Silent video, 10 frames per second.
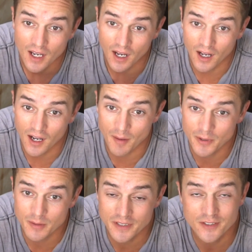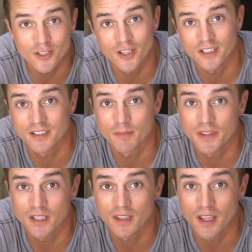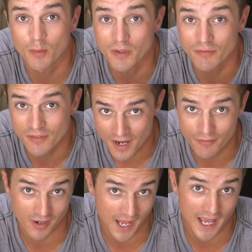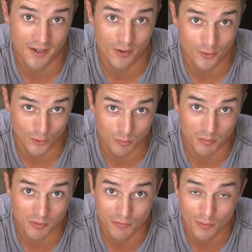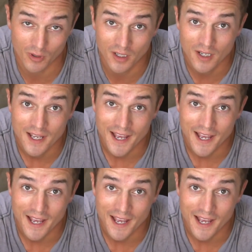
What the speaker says: I'm going to be installing something that we've never had on Uma before,